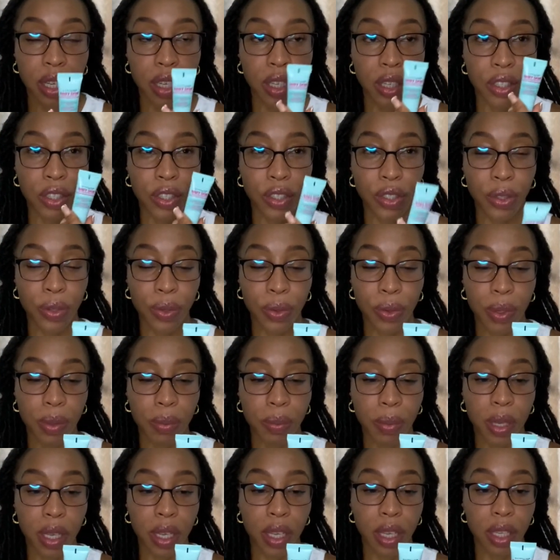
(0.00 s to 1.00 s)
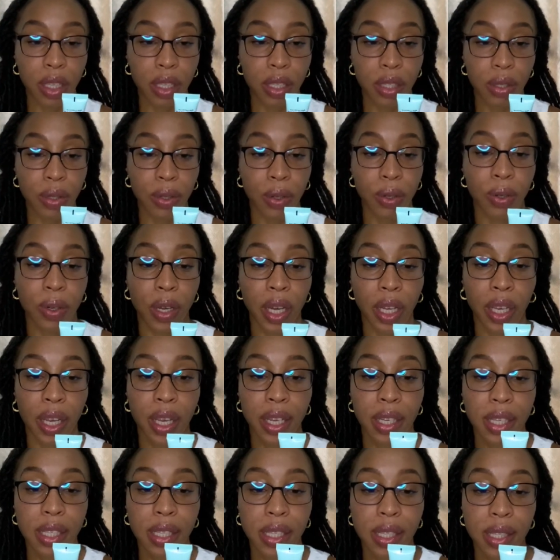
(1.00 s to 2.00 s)
showed me so again
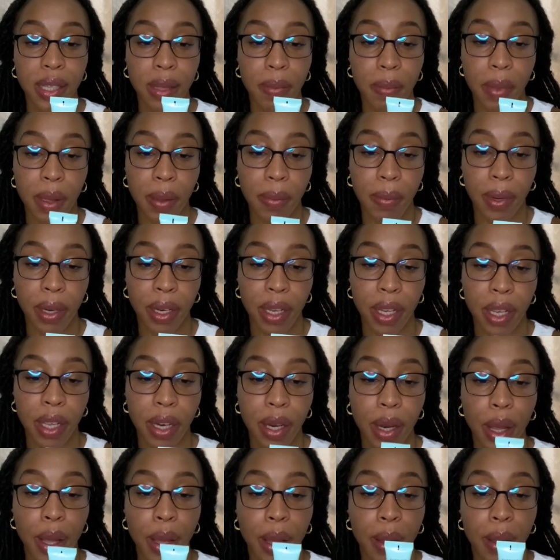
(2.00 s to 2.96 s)
this is the Maybelline